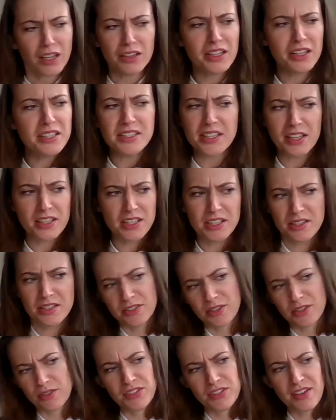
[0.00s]
They studied
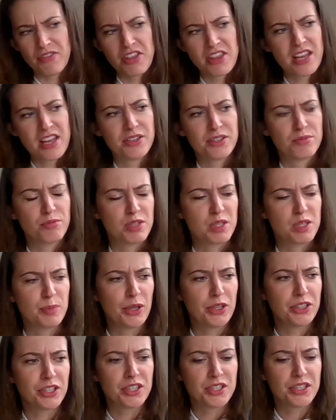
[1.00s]
sort of 7,000
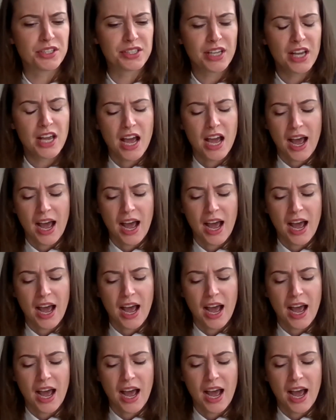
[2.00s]
respondents,